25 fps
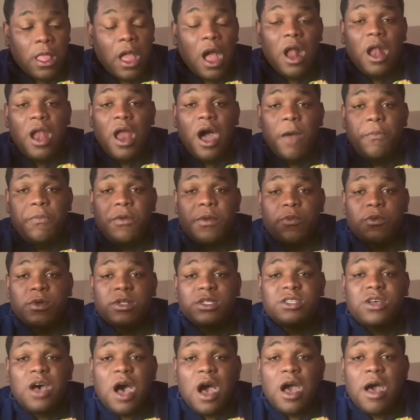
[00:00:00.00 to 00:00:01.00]
A lot of people
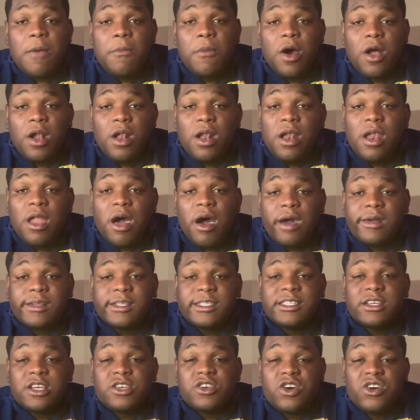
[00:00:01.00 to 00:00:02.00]
talk about luck,
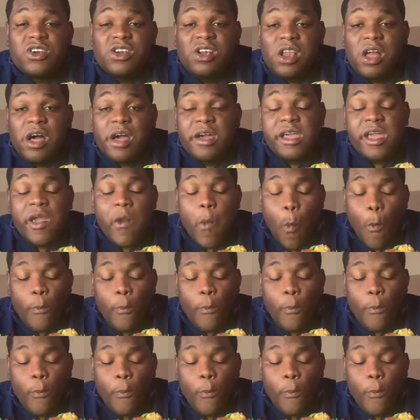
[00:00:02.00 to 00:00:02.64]
say you're lucky.